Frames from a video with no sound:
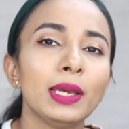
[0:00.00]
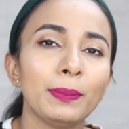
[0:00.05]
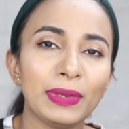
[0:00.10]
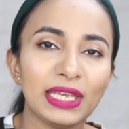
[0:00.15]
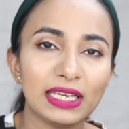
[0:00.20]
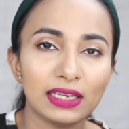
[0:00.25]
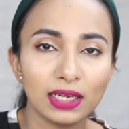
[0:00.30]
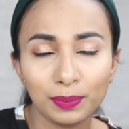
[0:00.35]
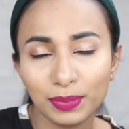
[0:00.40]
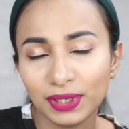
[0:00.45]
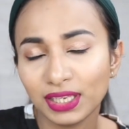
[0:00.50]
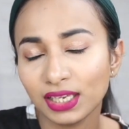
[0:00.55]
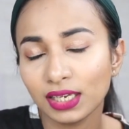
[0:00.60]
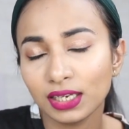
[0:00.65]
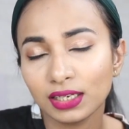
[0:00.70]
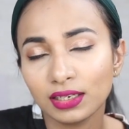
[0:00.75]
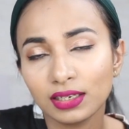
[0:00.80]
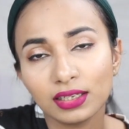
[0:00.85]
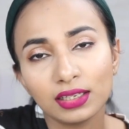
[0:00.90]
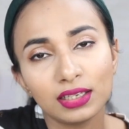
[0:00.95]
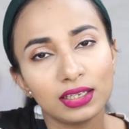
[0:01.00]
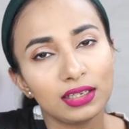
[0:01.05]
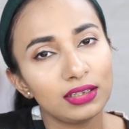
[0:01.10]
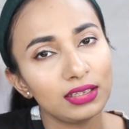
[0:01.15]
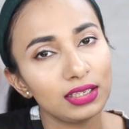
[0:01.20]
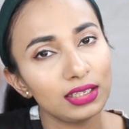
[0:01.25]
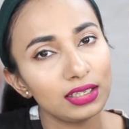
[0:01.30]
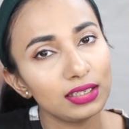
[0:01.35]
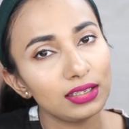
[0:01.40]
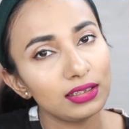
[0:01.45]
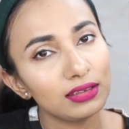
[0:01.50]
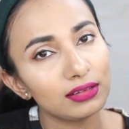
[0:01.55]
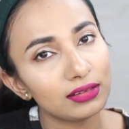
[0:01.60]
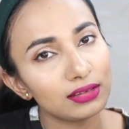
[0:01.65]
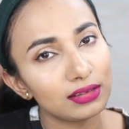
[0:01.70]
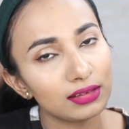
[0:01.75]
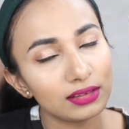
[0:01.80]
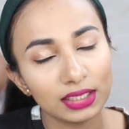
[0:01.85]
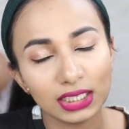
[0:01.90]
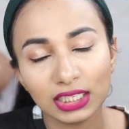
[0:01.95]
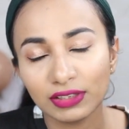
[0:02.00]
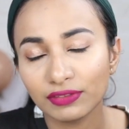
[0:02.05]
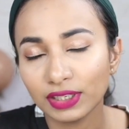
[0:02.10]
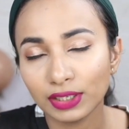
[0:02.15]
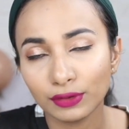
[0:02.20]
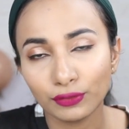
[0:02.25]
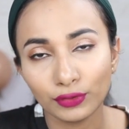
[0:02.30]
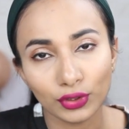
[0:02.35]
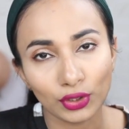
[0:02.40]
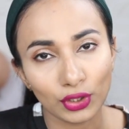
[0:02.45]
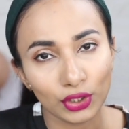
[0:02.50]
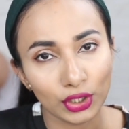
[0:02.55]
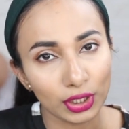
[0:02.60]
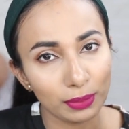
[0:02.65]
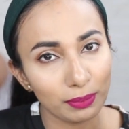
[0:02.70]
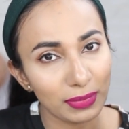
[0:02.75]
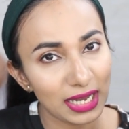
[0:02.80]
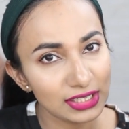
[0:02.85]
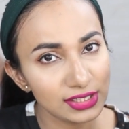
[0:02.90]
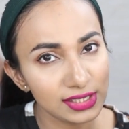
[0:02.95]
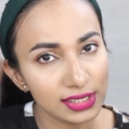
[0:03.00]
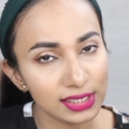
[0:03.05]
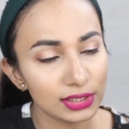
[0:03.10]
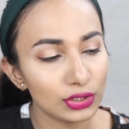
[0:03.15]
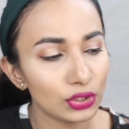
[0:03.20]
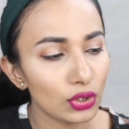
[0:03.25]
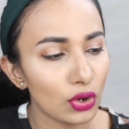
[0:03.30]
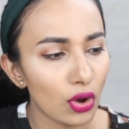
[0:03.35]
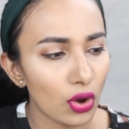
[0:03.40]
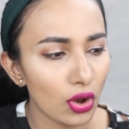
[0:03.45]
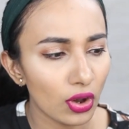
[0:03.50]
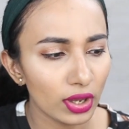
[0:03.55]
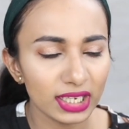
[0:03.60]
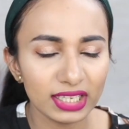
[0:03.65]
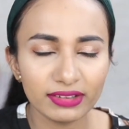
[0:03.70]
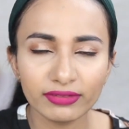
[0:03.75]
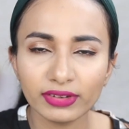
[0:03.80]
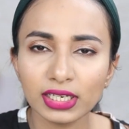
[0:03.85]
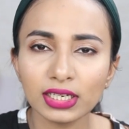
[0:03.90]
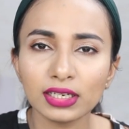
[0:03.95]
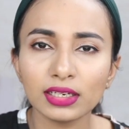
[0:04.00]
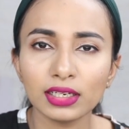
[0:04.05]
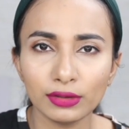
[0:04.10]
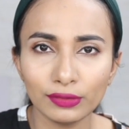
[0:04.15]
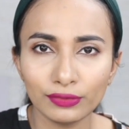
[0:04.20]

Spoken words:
makeup kit, even if you're on a budget or even